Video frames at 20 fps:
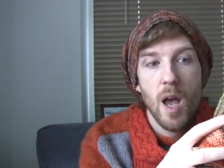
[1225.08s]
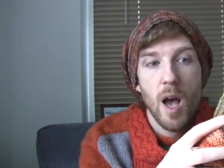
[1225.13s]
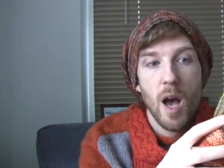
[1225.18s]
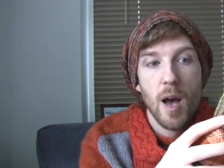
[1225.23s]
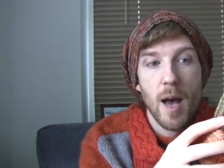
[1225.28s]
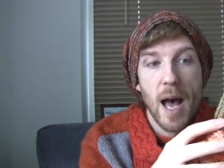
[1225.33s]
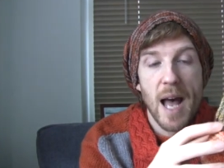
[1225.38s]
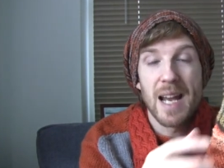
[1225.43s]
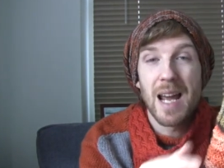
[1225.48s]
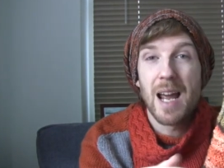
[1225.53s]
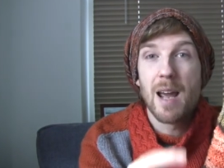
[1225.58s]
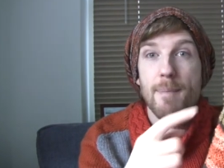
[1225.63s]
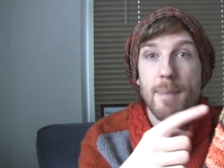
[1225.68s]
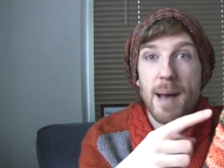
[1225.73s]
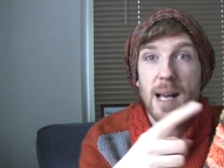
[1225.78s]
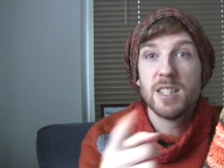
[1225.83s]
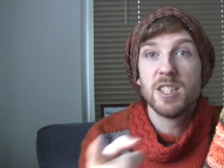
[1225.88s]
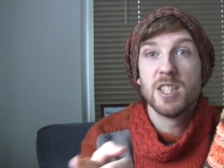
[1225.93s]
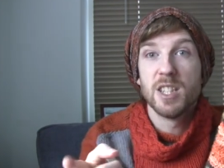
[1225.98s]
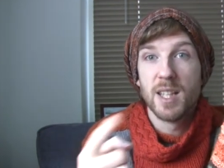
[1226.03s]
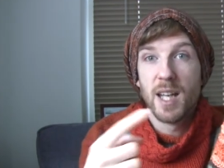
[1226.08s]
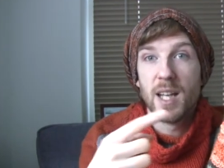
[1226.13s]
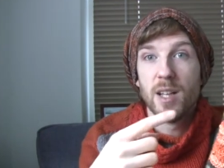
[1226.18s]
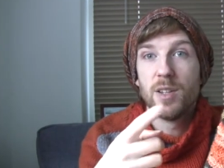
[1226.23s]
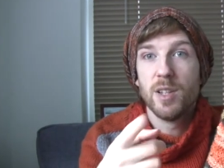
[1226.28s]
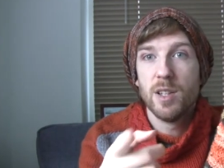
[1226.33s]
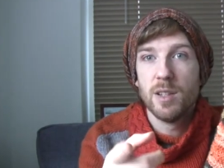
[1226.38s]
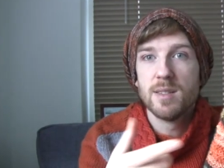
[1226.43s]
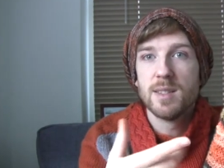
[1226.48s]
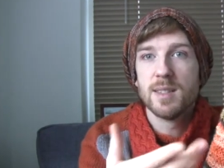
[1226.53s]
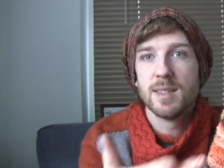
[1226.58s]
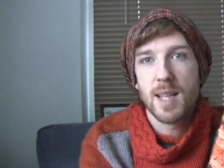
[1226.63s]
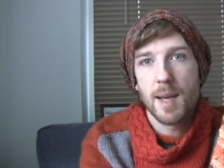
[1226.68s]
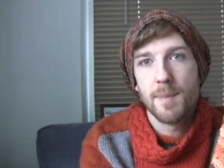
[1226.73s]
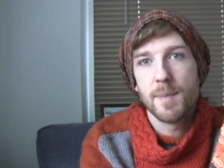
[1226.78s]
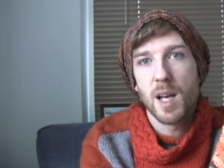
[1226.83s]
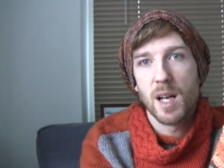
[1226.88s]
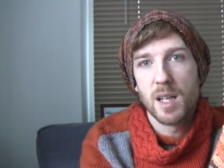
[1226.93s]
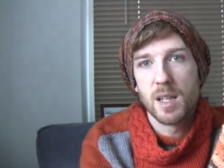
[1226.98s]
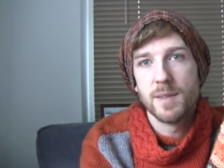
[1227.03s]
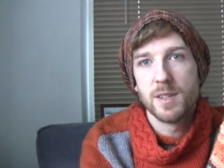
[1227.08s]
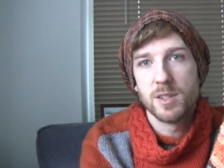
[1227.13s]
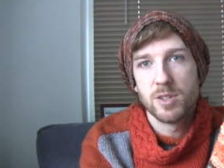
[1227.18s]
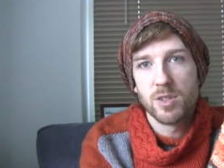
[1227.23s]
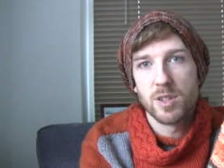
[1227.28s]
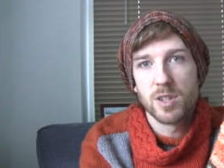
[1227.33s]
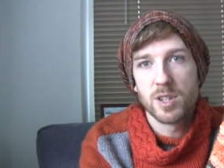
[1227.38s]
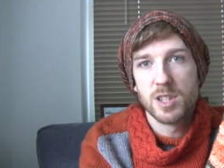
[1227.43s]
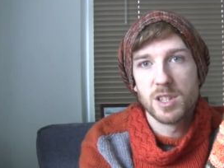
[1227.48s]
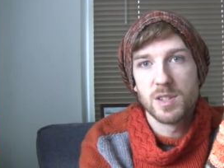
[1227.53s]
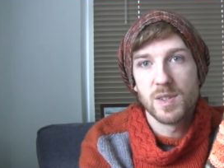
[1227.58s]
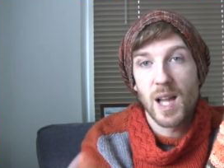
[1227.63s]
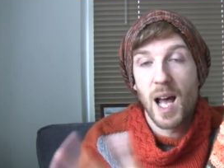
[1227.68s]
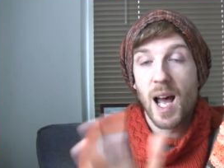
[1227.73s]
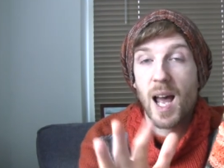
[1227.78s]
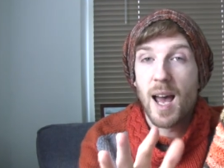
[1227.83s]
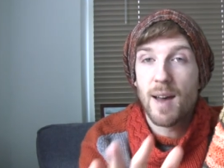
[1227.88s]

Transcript: And I imagine he'll use the same kind of instructions for that.